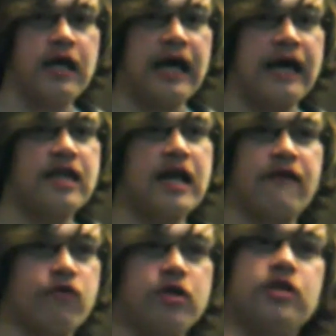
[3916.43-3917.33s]
and then
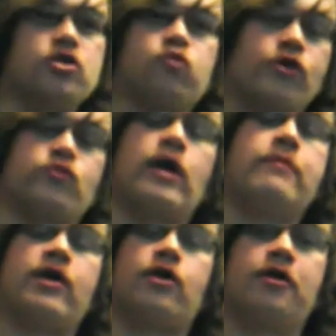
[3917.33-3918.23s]
everything just works way
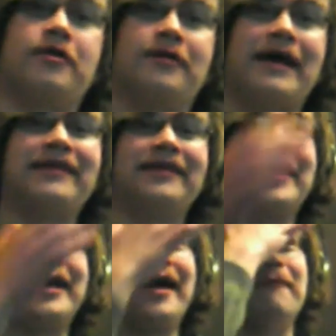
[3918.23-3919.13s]
better. And
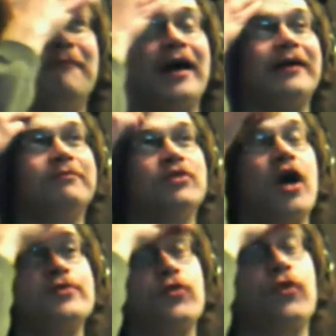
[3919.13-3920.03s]
like my
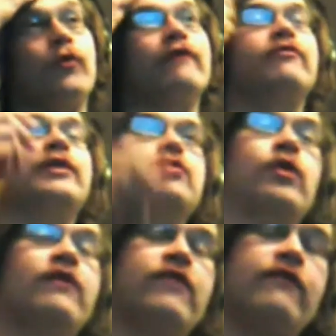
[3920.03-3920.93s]
top score went from like
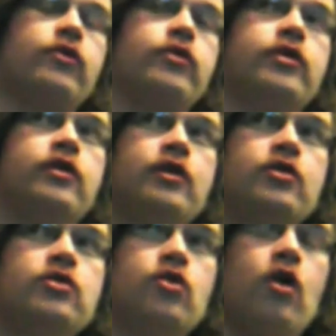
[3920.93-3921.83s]
2,500
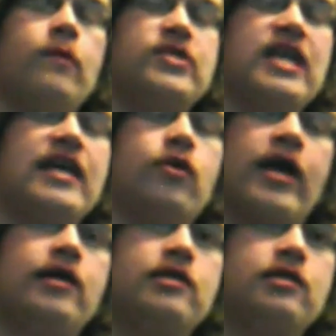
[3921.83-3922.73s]
to almost
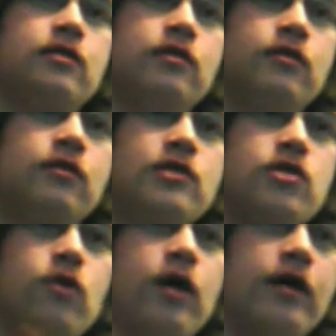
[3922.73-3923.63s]
$8,000,
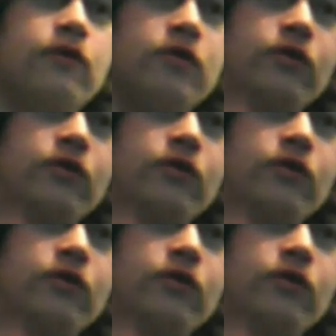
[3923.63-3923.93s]
so I don't know.